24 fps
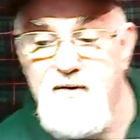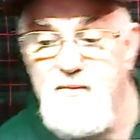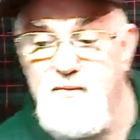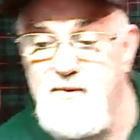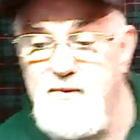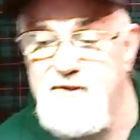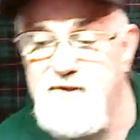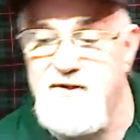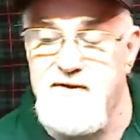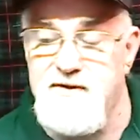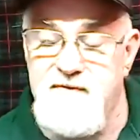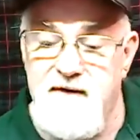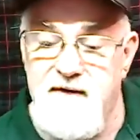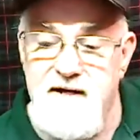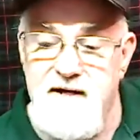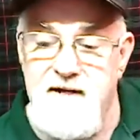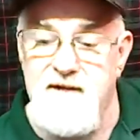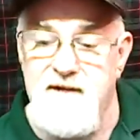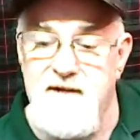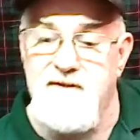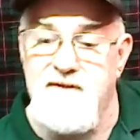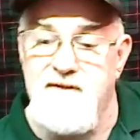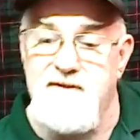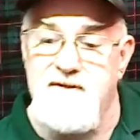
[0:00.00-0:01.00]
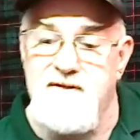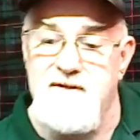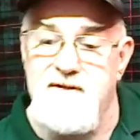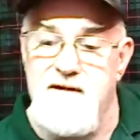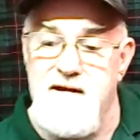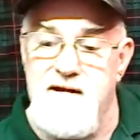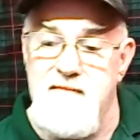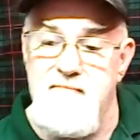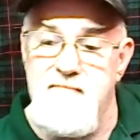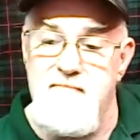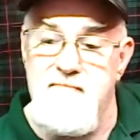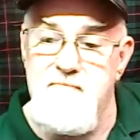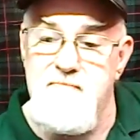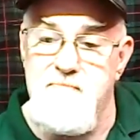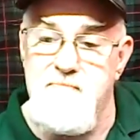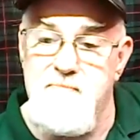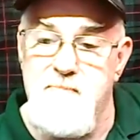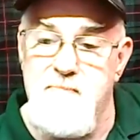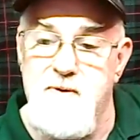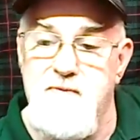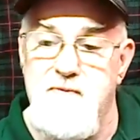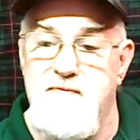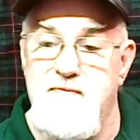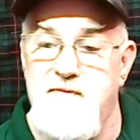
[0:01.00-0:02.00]
which is very nice.
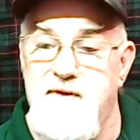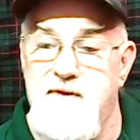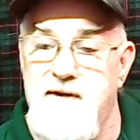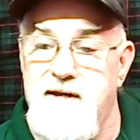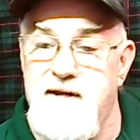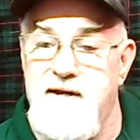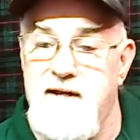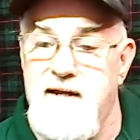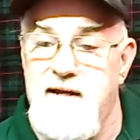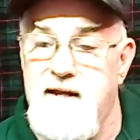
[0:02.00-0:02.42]
Buford.